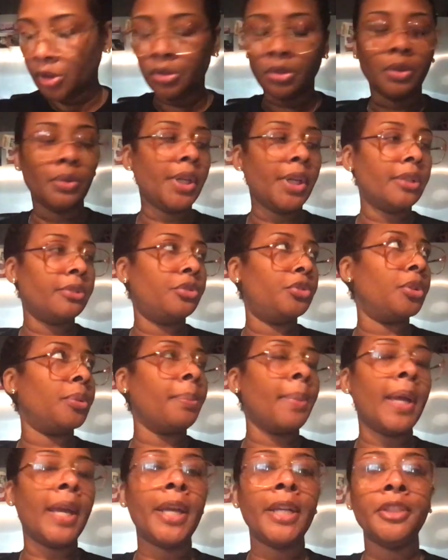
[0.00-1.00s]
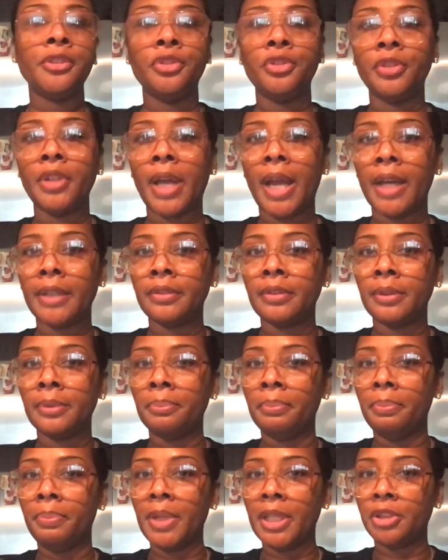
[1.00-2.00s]
So Jermaine
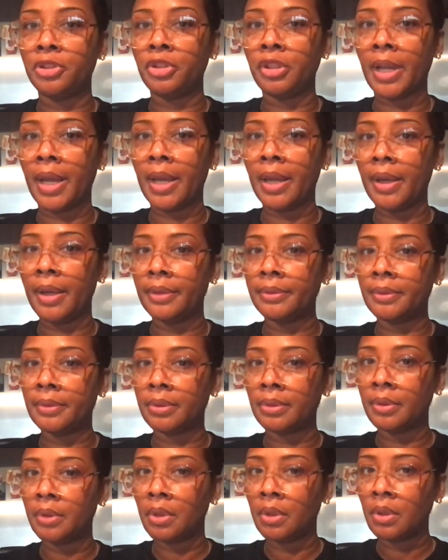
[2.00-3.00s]
Jackson, bitch ass.